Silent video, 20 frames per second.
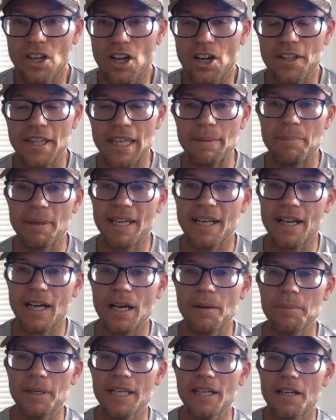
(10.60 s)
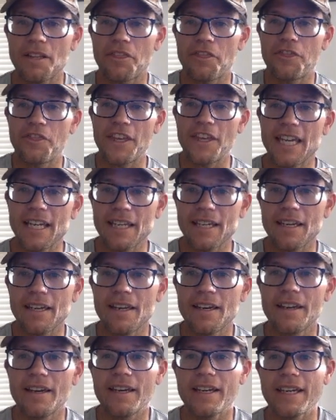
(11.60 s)
Are they becoming a
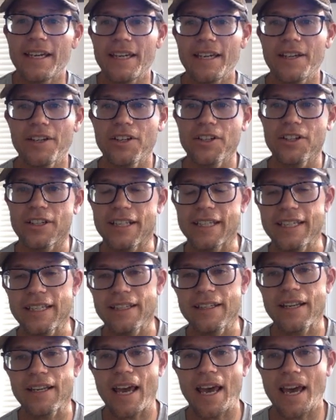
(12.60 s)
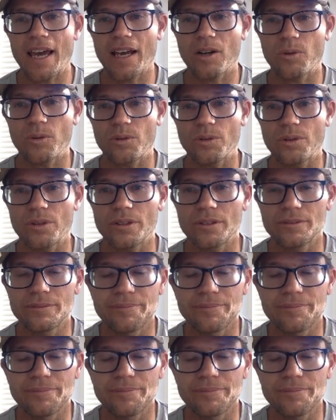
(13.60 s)
thing here in Ecuador?